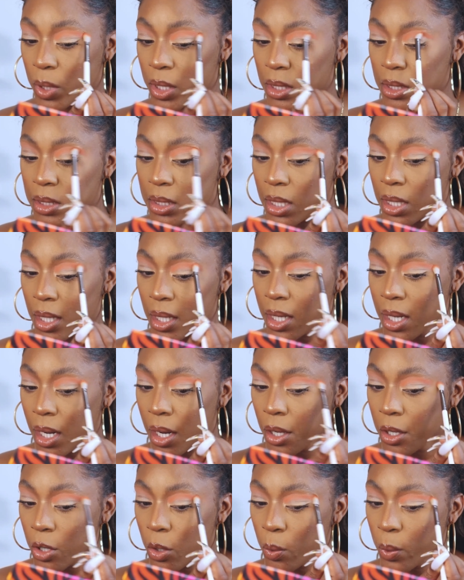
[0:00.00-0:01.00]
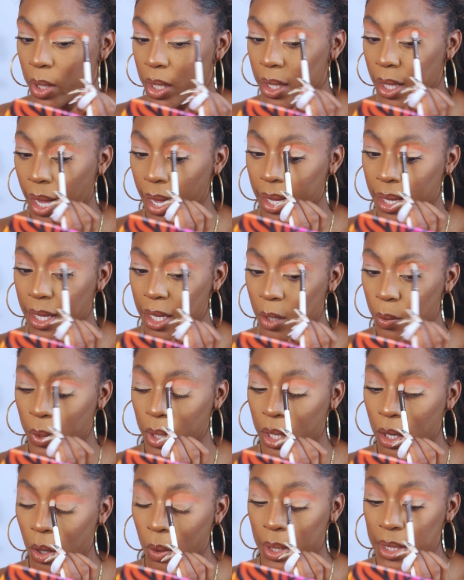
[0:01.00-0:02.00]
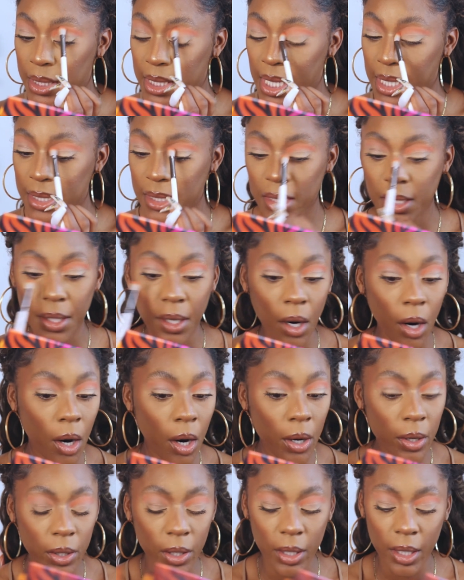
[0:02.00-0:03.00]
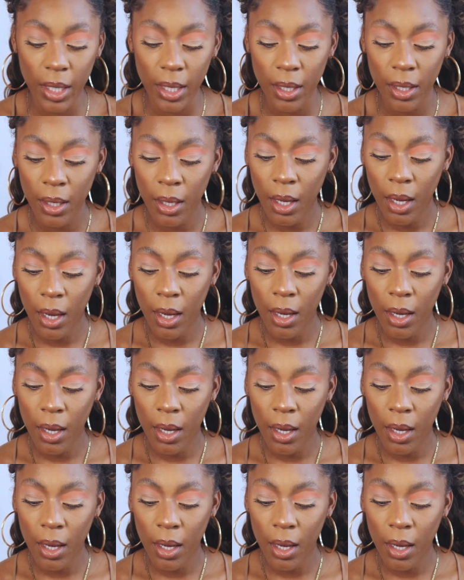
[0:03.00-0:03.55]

We see a color, we like it, we go intensely hard on it.